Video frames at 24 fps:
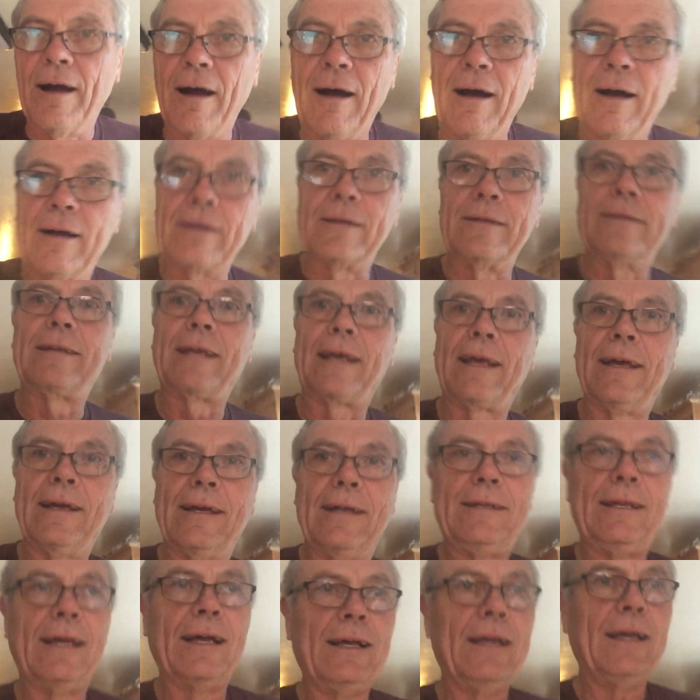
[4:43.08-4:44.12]
dogs,
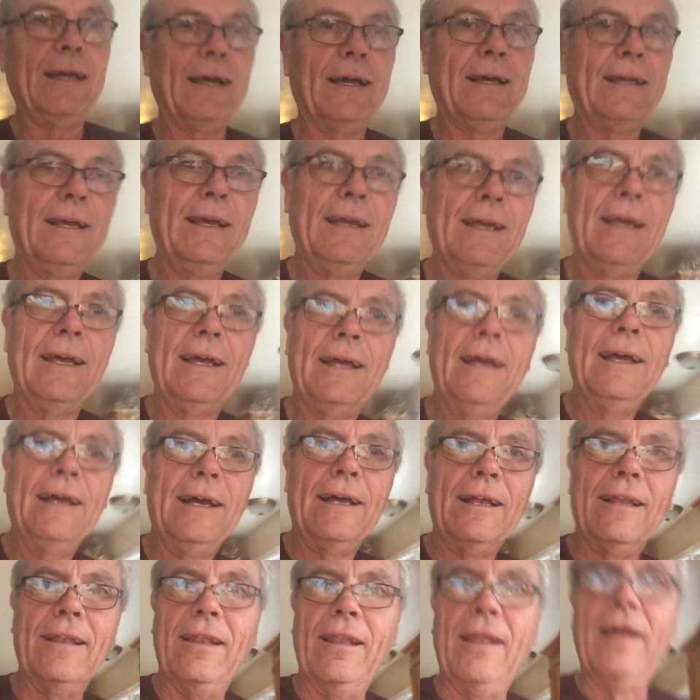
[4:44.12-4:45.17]
I tell you.
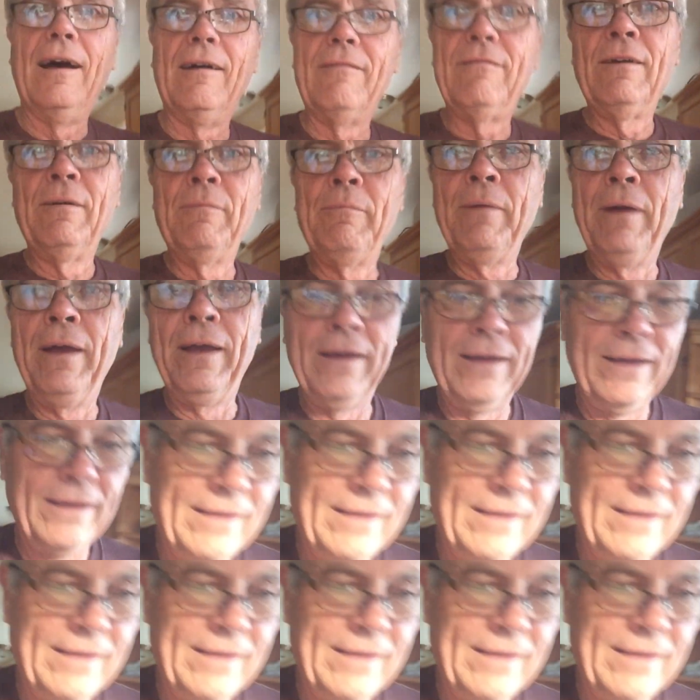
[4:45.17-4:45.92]
Love them.